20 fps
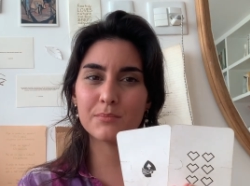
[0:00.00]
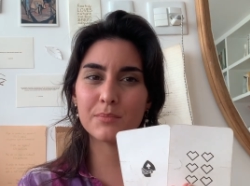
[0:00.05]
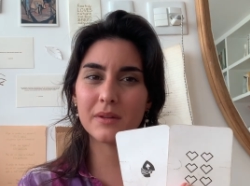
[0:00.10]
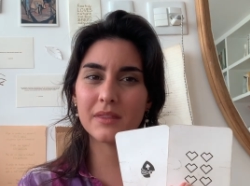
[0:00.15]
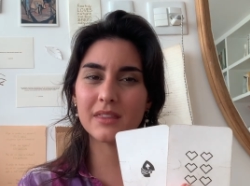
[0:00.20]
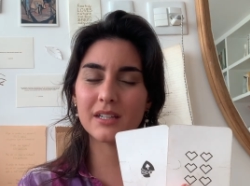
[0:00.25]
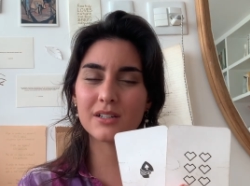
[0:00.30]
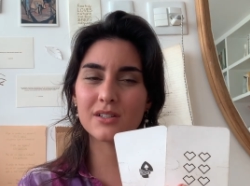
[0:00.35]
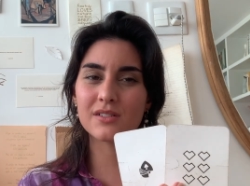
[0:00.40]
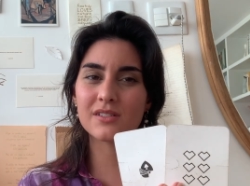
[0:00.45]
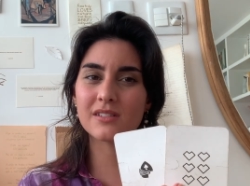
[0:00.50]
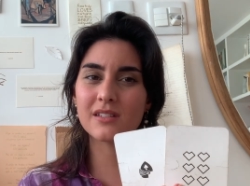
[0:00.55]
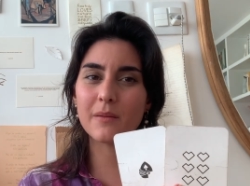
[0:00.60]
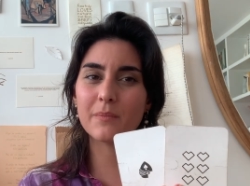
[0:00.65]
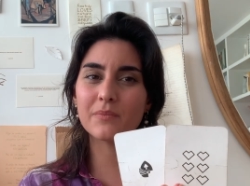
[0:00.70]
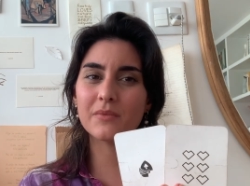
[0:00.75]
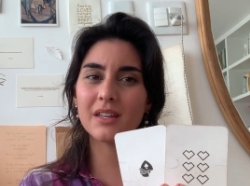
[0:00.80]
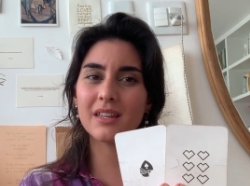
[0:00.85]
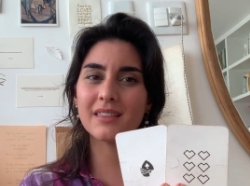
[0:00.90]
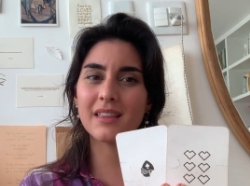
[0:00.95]
But there's
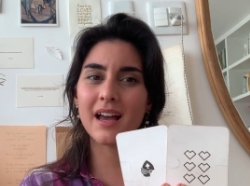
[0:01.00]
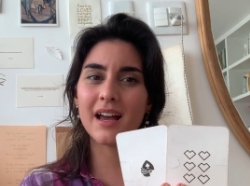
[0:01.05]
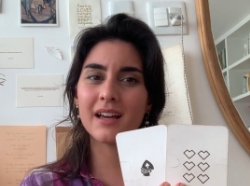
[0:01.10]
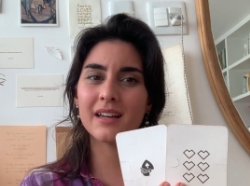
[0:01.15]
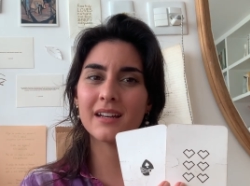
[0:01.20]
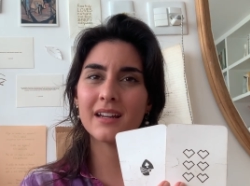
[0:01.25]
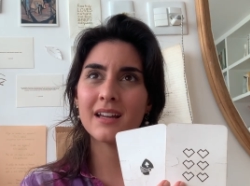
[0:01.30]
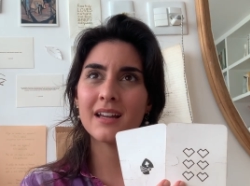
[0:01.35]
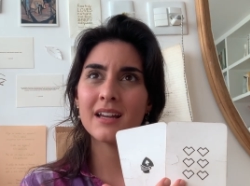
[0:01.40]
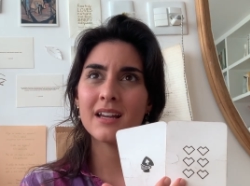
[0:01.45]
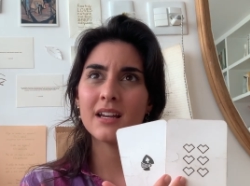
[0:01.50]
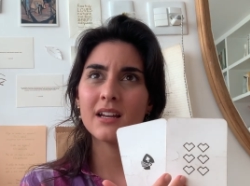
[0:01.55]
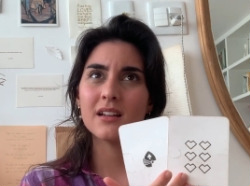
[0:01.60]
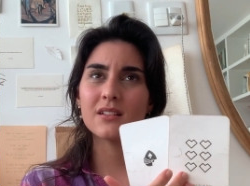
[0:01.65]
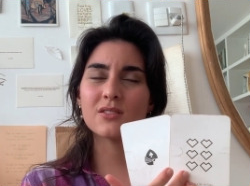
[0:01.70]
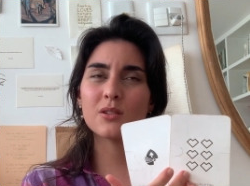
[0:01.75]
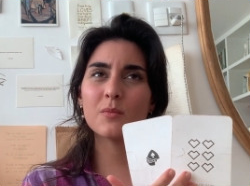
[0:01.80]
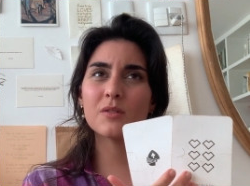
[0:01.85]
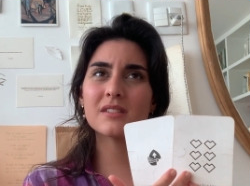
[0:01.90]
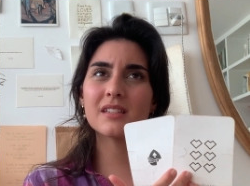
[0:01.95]
something that,
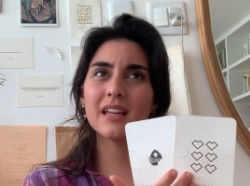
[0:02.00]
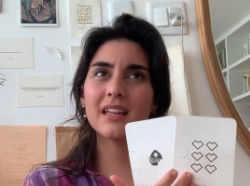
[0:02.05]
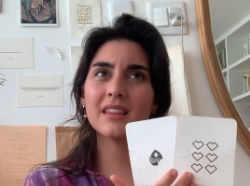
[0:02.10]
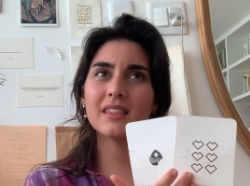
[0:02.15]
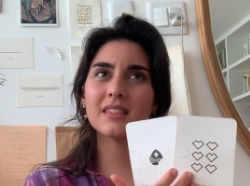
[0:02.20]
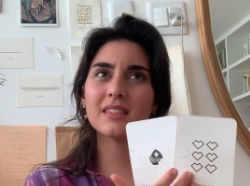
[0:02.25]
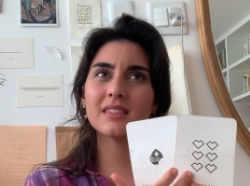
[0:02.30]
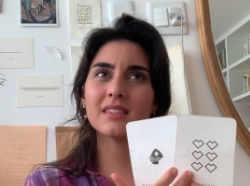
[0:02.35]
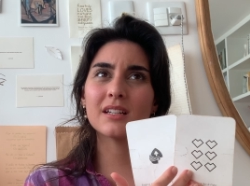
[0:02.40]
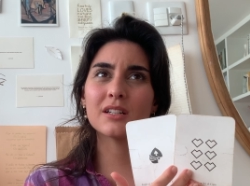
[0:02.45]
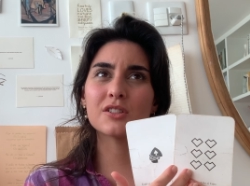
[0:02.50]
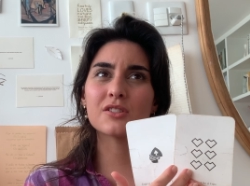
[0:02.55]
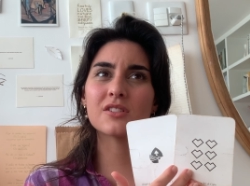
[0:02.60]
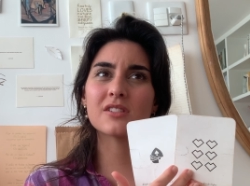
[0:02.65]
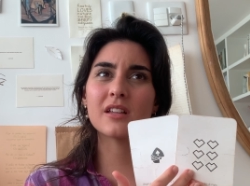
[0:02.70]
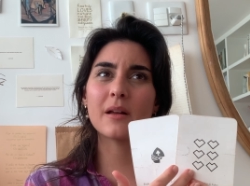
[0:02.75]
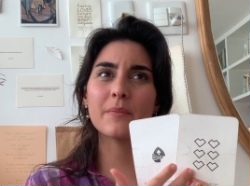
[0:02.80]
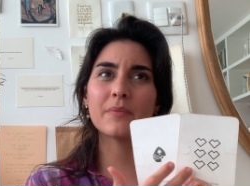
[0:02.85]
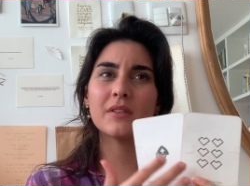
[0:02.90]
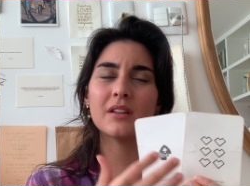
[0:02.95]
it's almost like there's
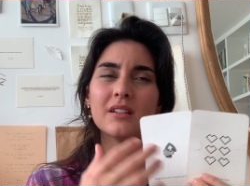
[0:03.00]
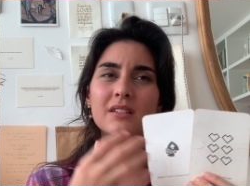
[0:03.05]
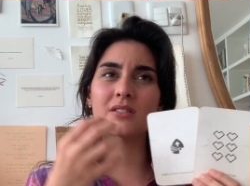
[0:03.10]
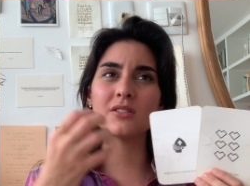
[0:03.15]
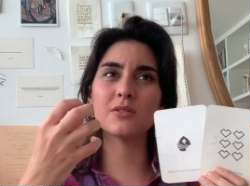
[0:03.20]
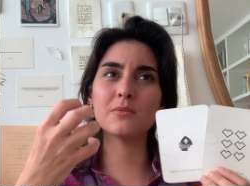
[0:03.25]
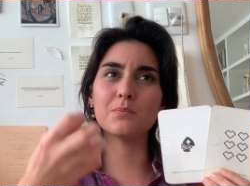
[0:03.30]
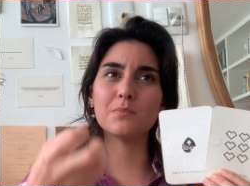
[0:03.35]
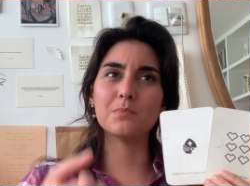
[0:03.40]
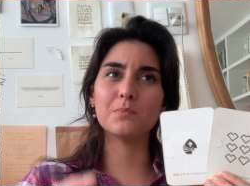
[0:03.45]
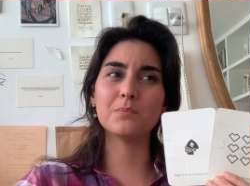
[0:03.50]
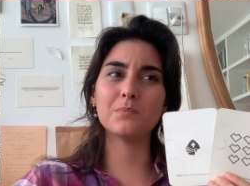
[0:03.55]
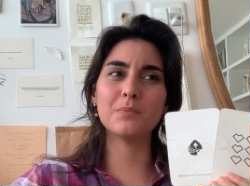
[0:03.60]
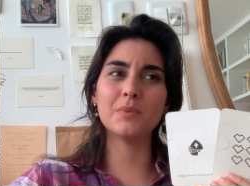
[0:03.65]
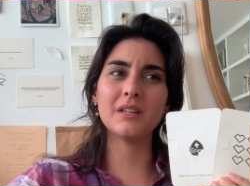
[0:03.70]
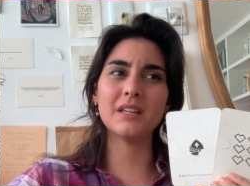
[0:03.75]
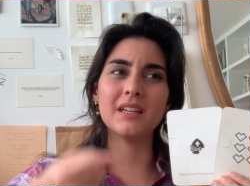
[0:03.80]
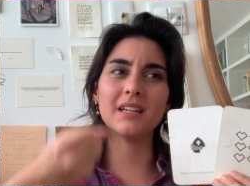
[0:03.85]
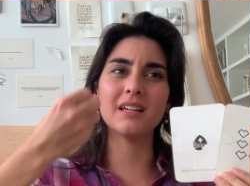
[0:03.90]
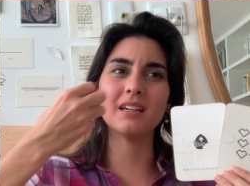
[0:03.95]
something to
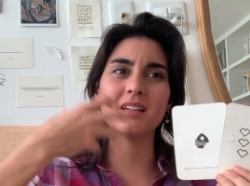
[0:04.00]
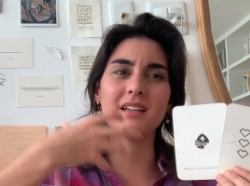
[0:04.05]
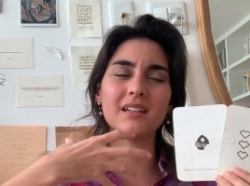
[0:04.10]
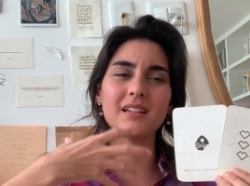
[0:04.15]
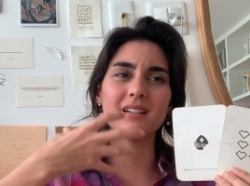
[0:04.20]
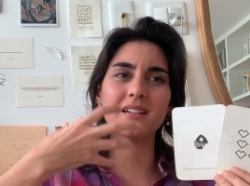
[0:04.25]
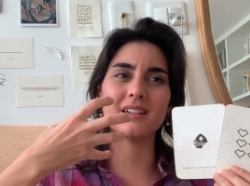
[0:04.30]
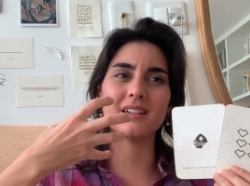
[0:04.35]
be